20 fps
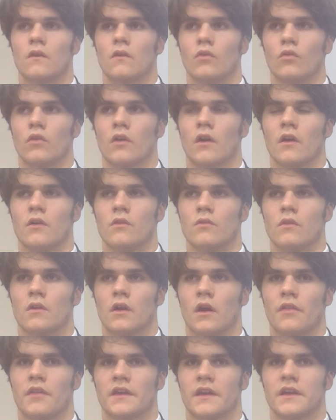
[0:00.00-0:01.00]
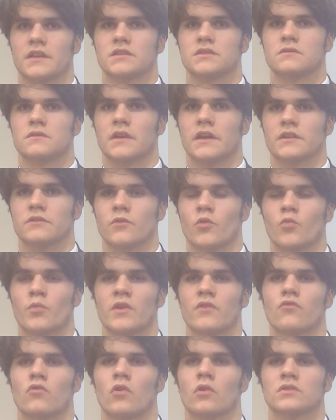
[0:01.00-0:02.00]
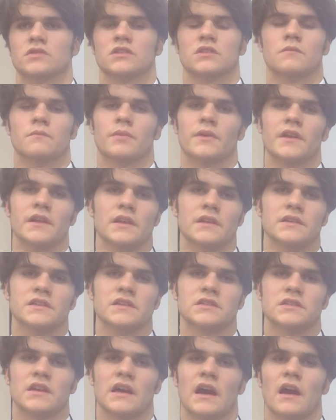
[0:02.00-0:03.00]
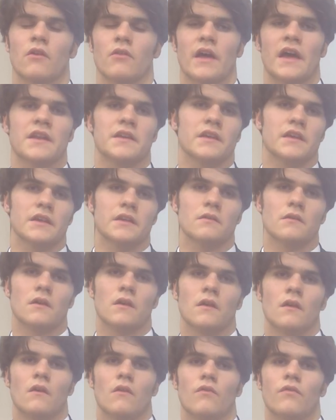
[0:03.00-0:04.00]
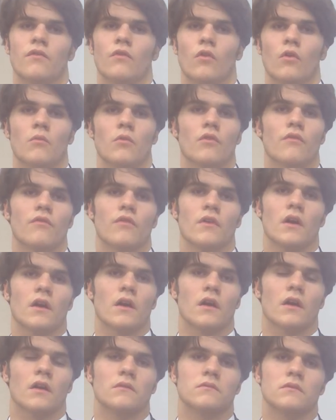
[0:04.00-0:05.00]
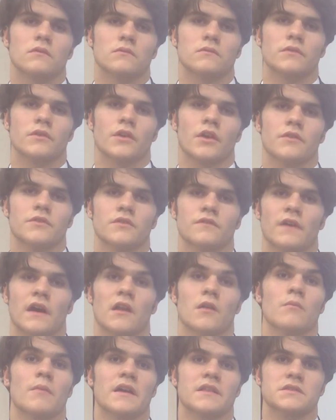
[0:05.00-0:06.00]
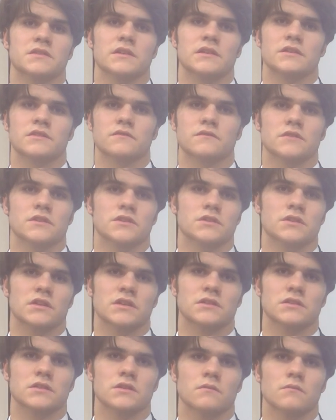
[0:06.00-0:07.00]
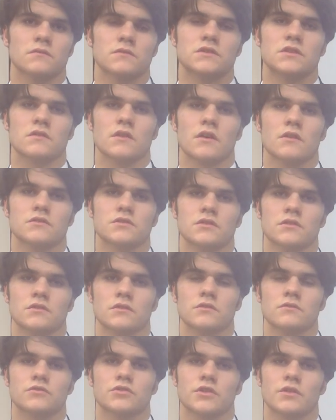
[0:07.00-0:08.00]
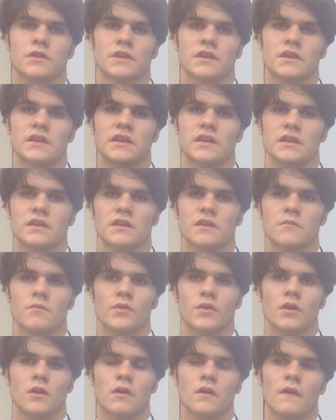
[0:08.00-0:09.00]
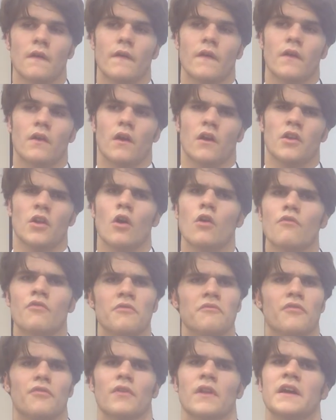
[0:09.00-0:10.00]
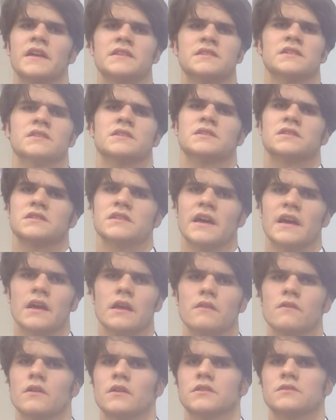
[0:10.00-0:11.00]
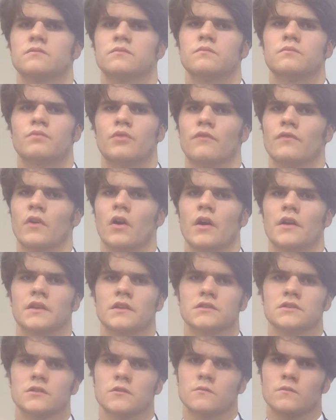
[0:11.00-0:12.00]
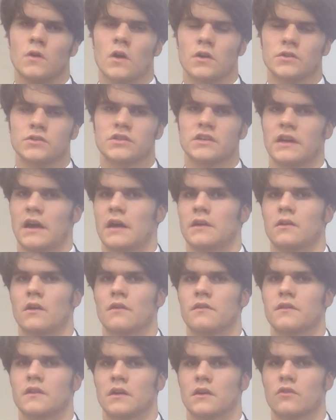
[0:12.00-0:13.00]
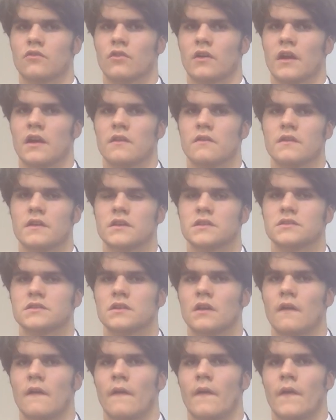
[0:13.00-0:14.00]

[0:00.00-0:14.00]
Although I think it will be wrong to completely discount any form of you know, developmental individualism to those who truly need it, but an overinflated state that's providing too much can, I think, create this